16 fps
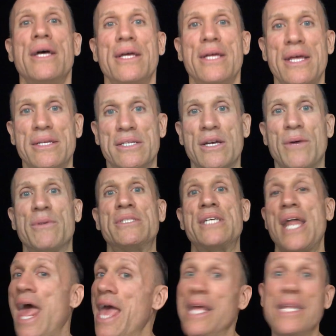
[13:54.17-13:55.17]
Someone
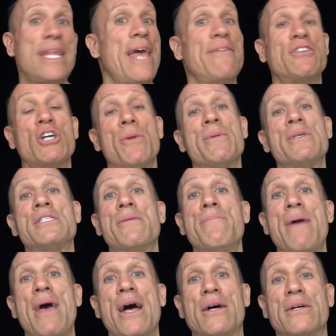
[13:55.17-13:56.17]
said, hey, Dave, show me some
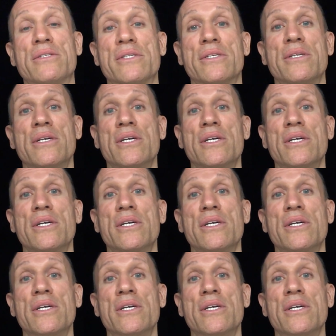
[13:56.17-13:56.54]
males.